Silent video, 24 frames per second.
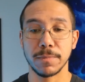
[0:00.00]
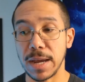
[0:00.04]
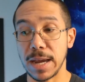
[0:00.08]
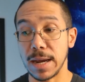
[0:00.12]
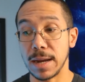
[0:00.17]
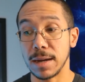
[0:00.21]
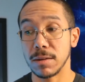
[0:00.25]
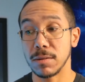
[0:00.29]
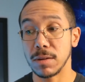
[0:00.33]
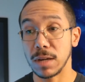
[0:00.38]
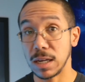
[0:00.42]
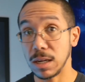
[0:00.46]

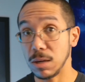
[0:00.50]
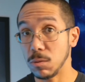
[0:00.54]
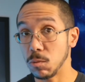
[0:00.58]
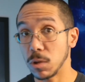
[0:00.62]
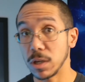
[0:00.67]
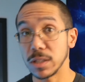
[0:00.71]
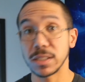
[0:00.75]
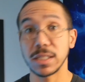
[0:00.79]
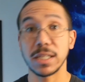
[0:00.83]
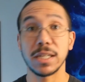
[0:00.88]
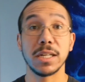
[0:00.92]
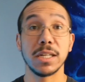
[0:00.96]
And he
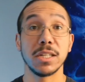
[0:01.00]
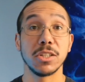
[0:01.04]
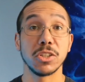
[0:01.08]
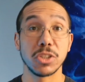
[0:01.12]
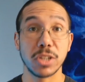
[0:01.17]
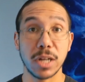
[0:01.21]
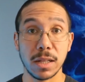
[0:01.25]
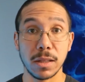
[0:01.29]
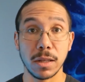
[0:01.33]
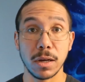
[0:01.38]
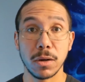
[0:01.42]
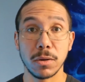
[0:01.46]
was eating
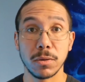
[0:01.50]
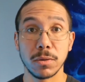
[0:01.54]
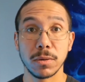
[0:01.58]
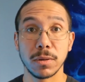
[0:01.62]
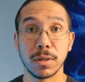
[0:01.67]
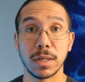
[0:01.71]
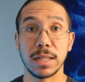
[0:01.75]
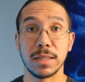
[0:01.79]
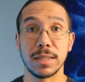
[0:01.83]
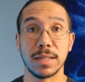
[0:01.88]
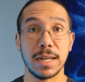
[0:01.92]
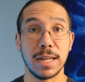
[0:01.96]
Jell-O,
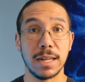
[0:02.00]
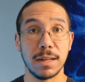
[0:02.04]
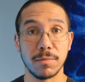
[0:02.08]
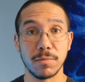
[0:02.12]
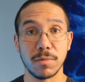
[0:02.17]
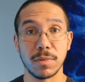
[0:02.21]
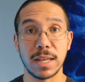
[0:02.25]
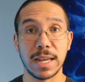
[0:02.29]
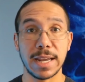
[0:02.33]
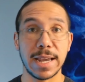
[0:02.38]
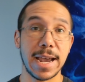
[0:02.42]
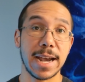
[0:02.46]
and
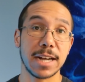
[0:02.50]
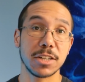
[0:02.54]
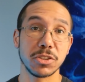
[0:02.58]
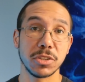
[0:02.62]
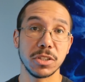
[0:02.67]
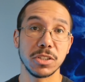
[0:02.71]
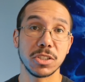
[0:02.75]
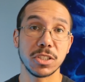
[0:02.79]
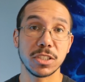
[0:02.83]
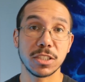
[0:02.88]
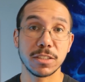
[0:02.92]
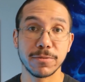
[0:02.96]
they
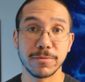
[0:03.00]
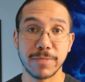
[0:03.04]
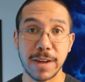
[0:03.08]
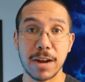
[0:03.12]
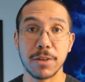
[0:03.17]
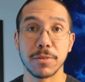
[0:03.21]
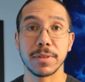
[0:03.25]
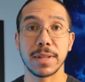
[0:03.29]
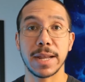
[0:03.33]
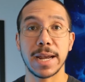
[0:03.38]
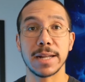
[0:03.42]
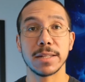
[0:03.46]
actually just
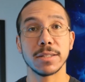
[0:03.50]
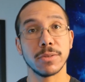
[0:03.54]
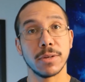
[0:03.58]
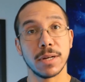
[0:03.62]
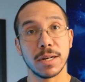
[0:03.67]
found that.